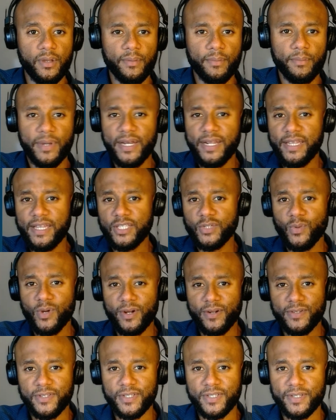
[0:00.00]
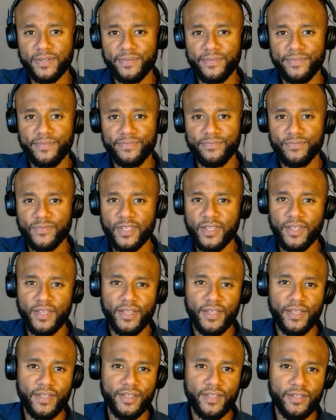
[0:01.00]
But it gets worse.
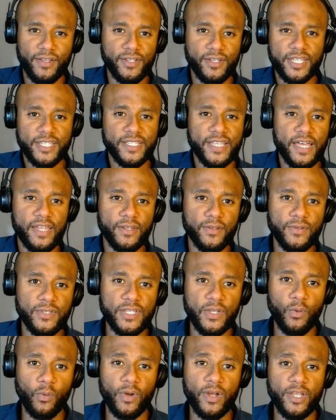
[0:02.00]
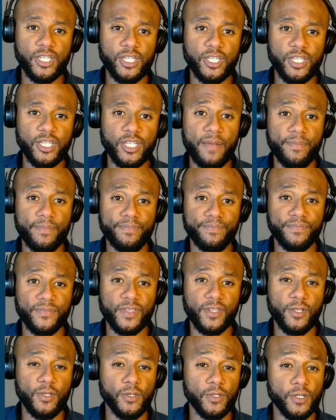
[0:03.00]
You're just not losing one job,
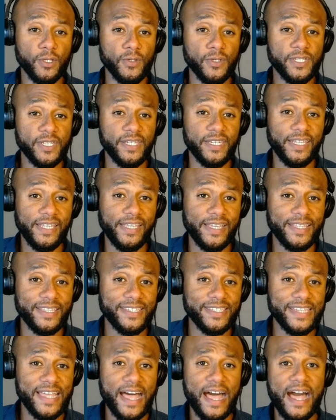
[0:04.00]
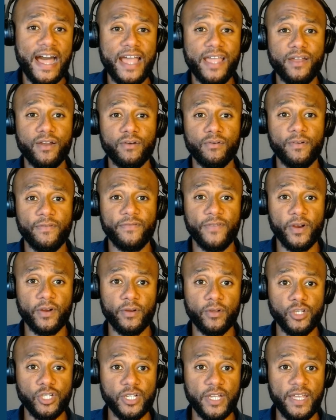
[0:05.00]
you're losing the entire
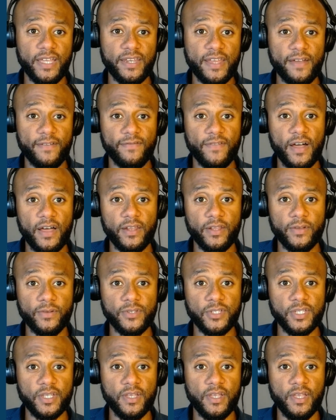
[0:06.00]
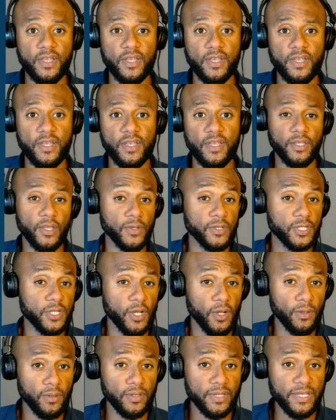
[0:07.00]
referral chain that follows. Those
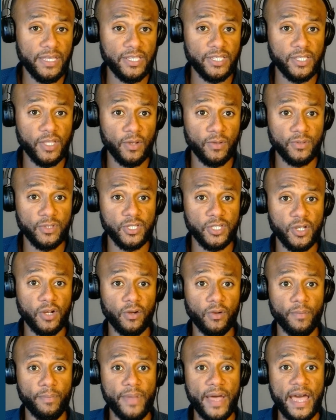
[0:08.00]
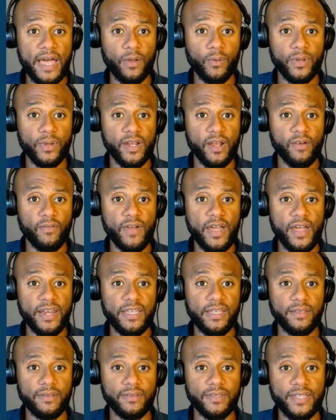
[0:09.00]
cold leads don't circle back when they're
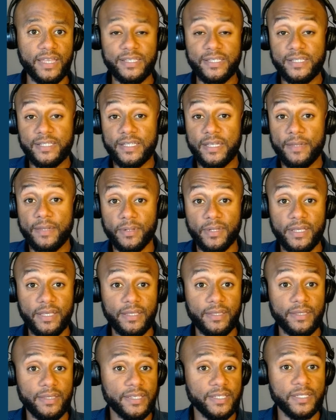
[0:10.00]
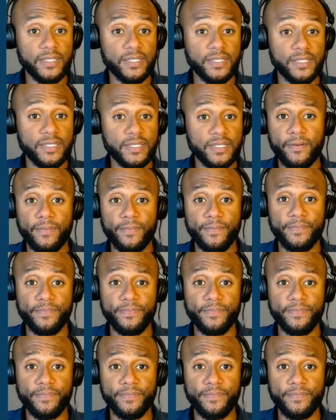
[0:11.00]
ready, they simply disappear.